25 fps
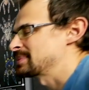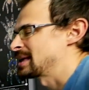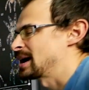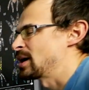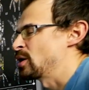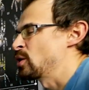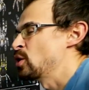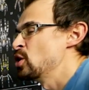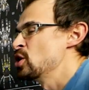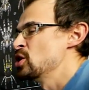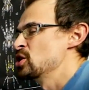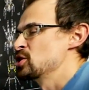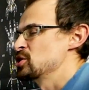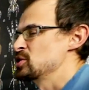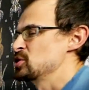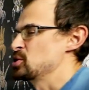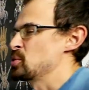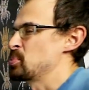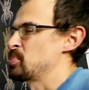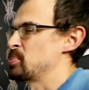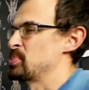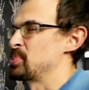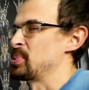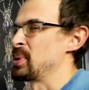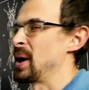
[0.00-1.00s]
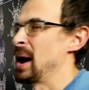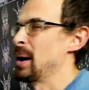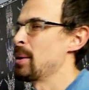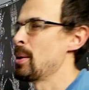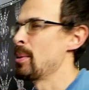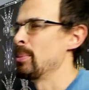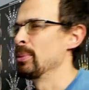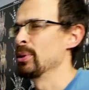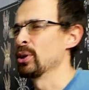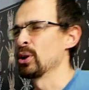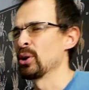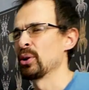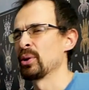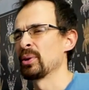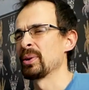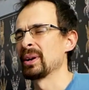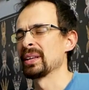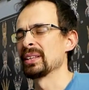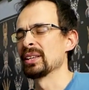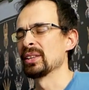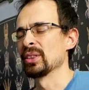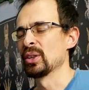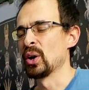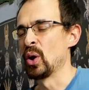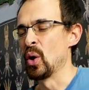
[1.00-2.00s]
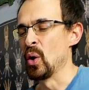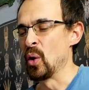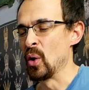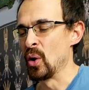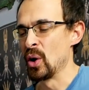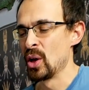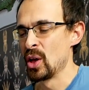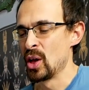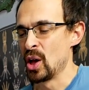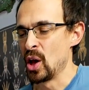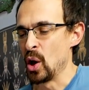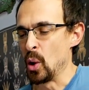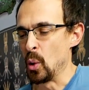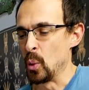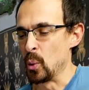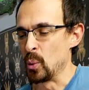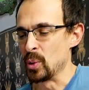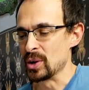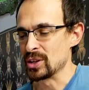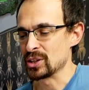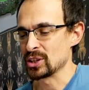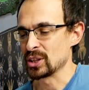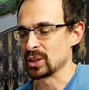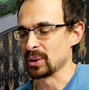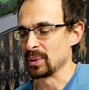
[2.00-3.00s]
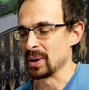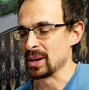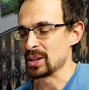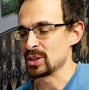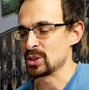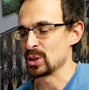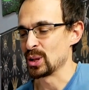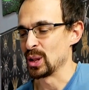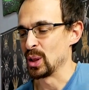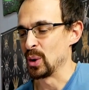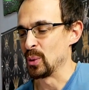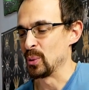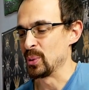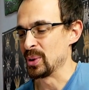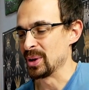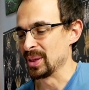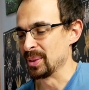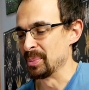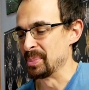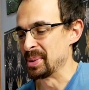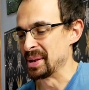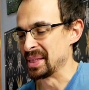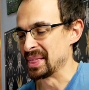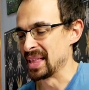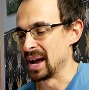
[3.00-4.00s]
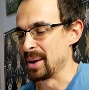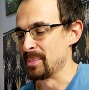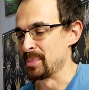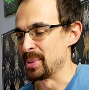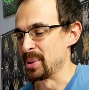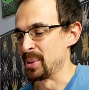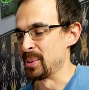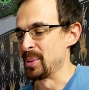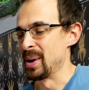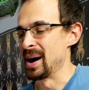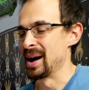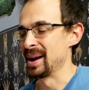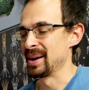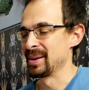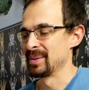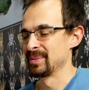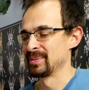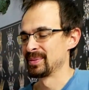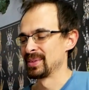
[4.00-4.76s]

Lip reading: now, you probably already know which tarantula will be number 1.